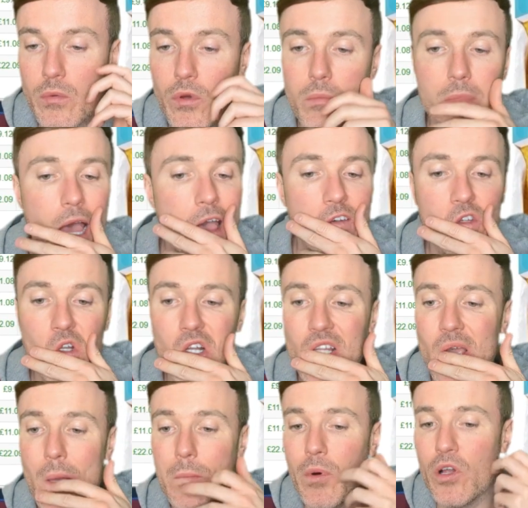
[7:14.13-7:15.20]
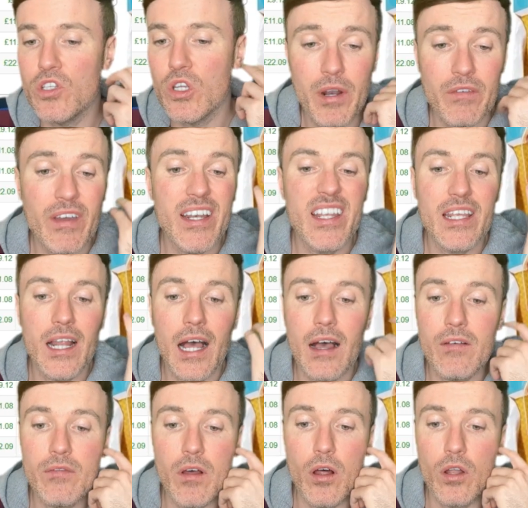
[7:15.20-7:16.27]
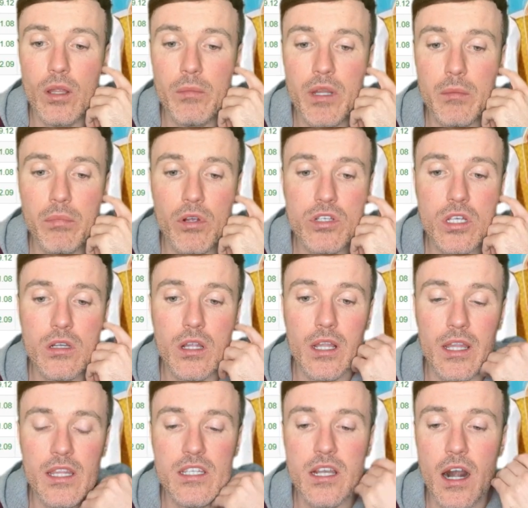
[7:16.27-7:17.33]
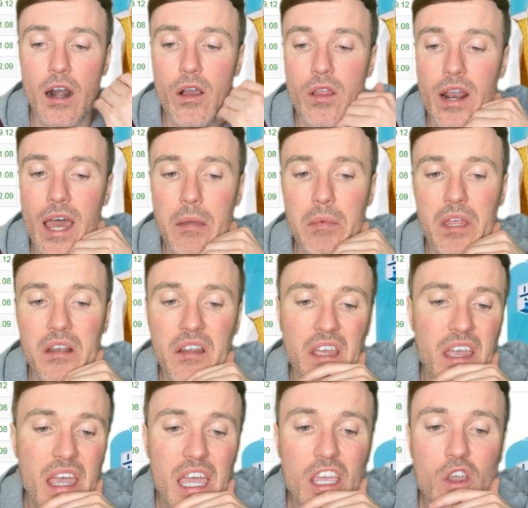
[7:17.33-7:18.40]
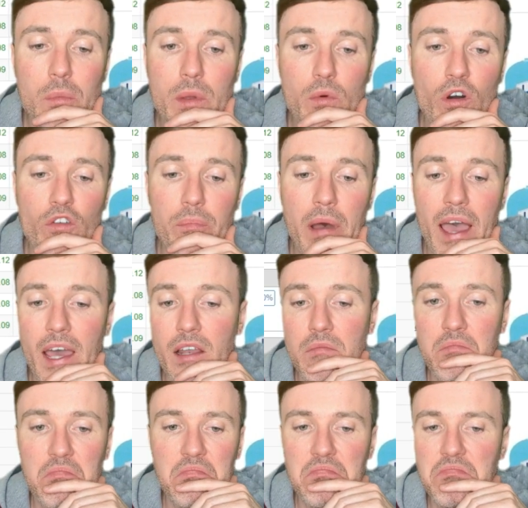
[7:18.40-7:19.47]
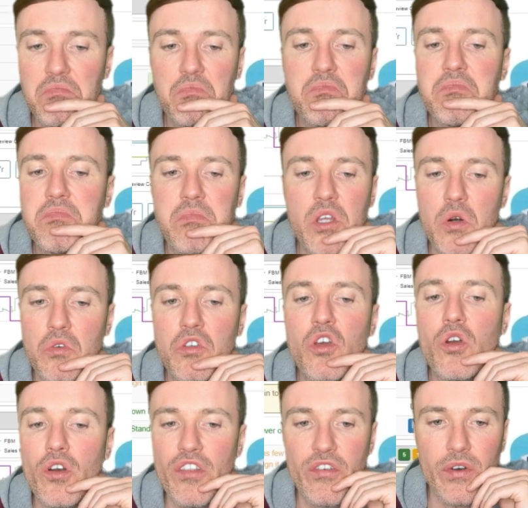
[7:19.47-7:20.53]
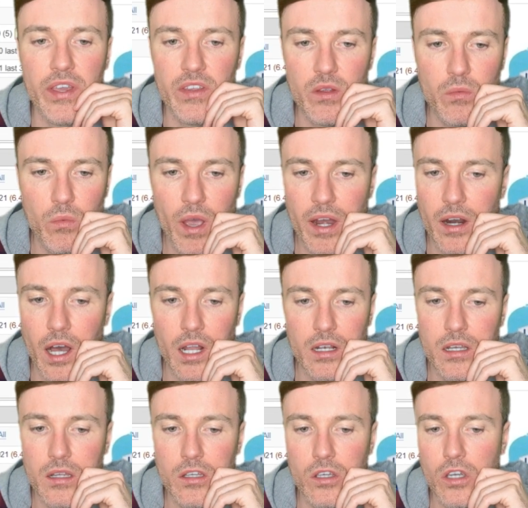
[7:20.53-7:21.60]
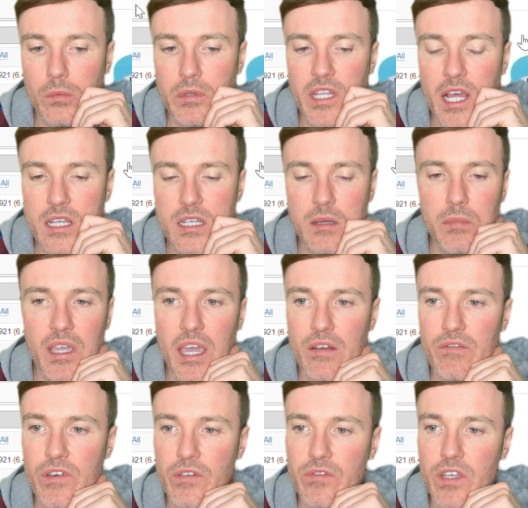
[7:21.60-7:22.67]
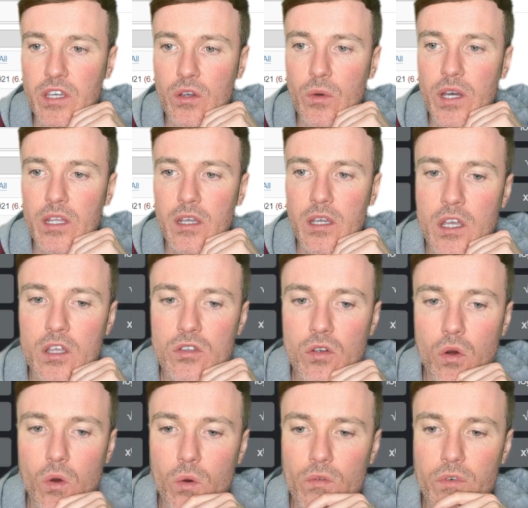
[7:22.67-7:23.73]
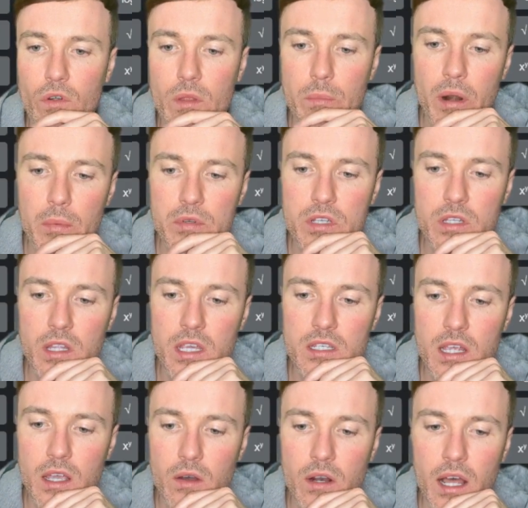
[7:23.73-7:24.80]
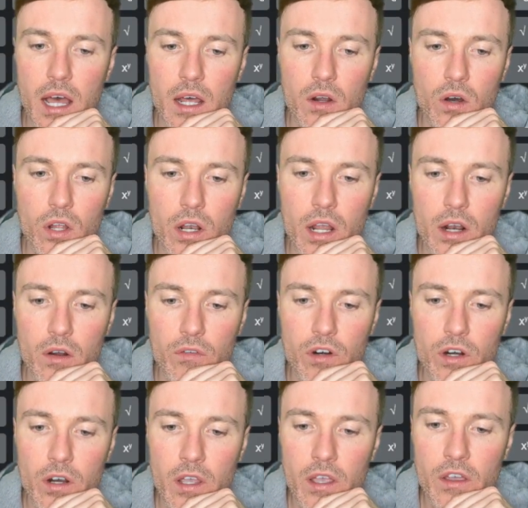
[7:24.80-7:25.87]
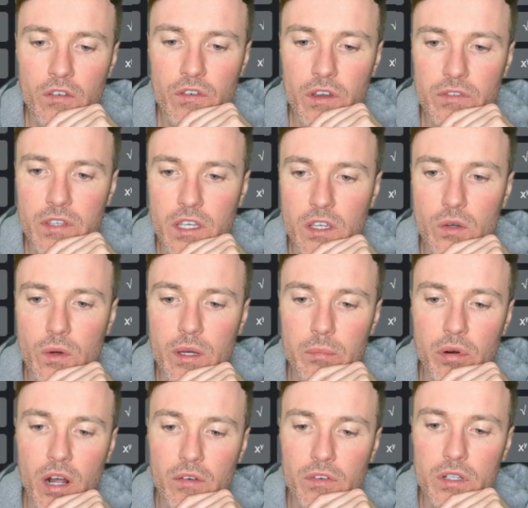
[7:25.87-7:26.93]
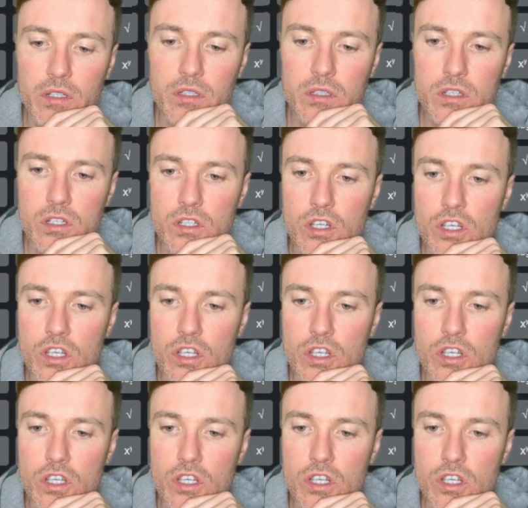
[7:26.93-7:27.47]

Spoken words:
wouldn't buy it on a tight budget, but if I did have unlimited budget and in the scenario that I'm in, it could be worth buying, 2 or 3 of them. Why not? You could potentially be getting 15 quid. So for the purposes of this, I'm going to add on another 15 quid profit just to